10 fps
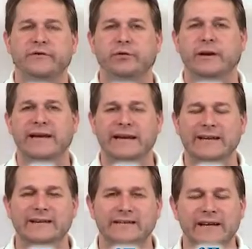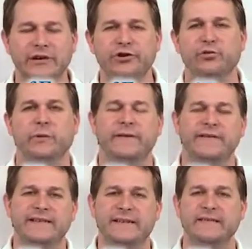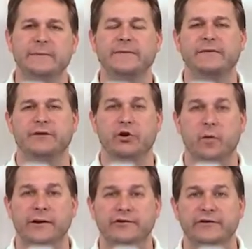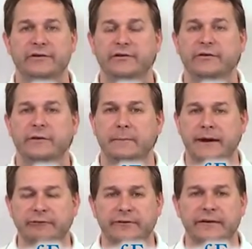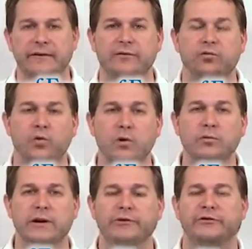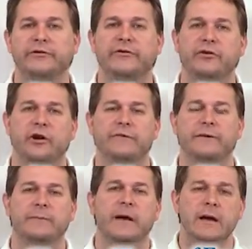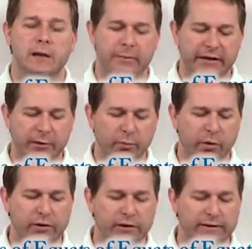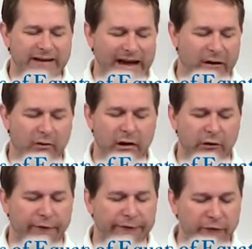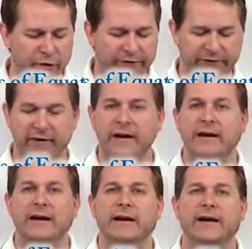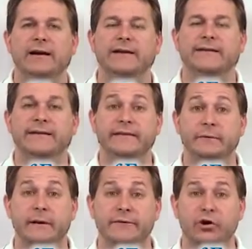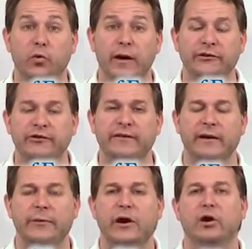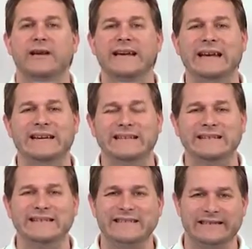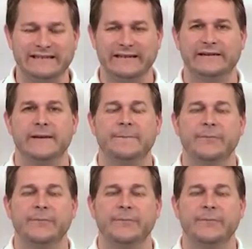to again continue with systems of equations and using matrices and row reductions to solve them. But here we're going to tackle our first uh, system of equations that we call inconsistent.